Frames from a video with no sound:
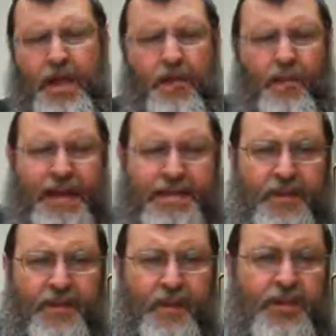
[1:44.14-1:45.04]
But
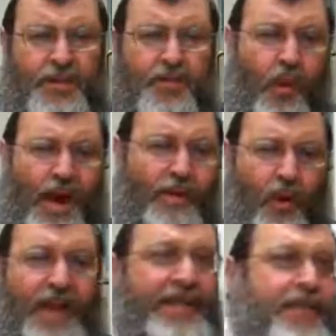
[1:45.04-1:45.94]
the question is why?
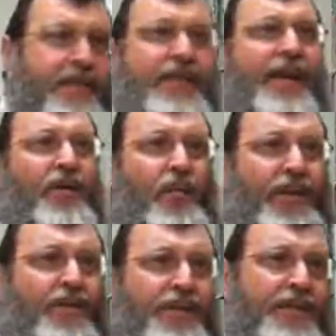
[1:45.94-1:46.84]
Why is this here?
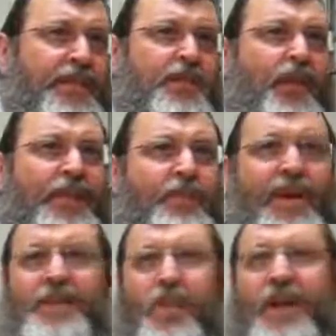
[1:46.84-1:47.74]
If this isn't its right
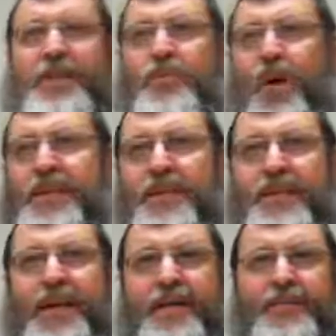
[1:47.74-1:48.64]
place, why, it's, why is it
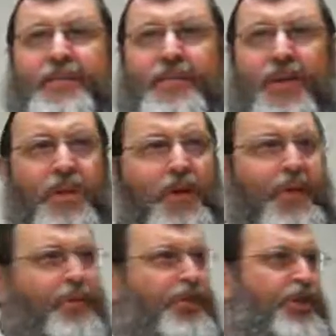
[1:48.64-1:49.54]
here? By the way,
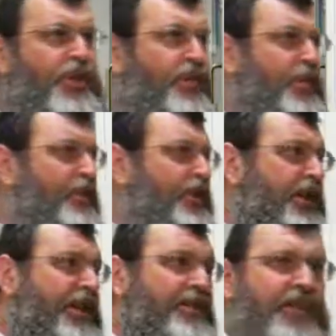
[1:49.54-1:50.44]
if Mashiach, when
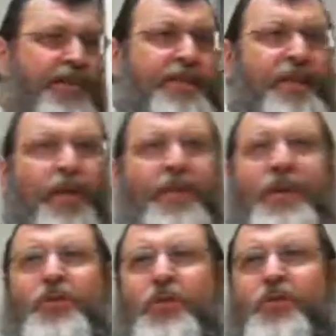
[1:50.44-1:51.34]
Mashiach comes in, that's going to go back
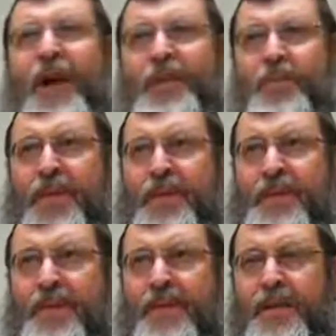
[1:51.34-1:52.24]
into its right
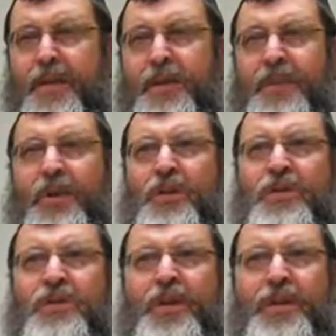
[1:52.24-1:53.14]
place, and then a good panos
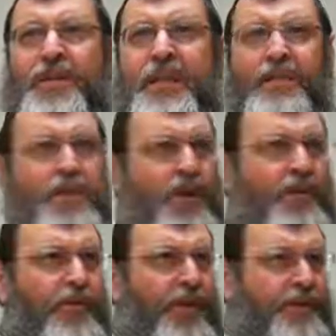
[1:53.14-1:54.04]
is being a Sefer
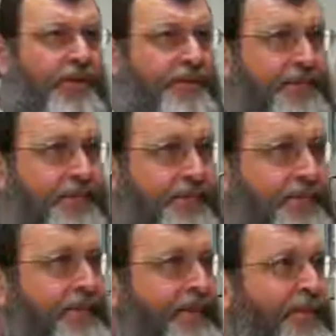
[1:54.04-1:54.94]
Torah writer. Mm-hmm.
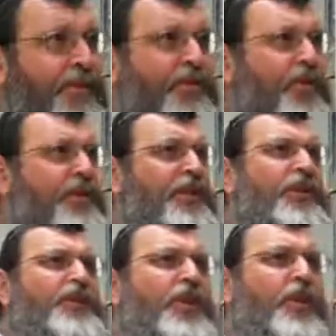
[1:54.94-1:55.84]
Because all the
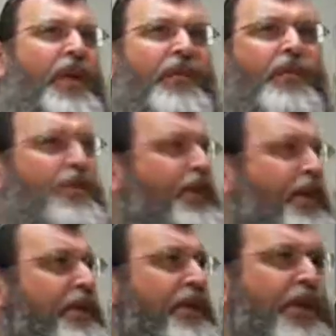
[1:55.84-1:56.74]
Sefer Torah we have in Mashiach are
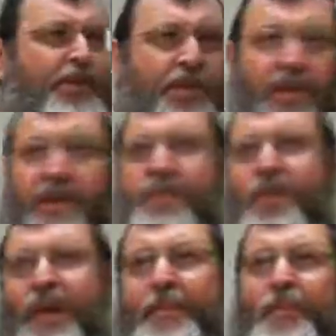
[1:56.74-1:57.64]
going to be possibly going to have to
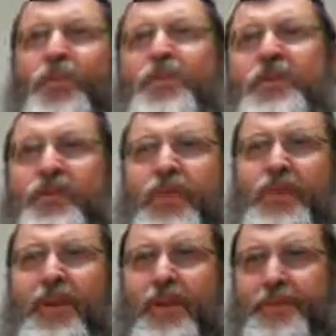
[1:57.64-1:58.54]
write up all new Sefer
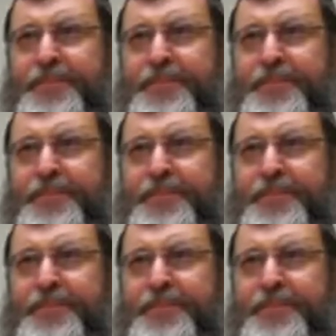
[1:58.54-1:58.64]
Torah.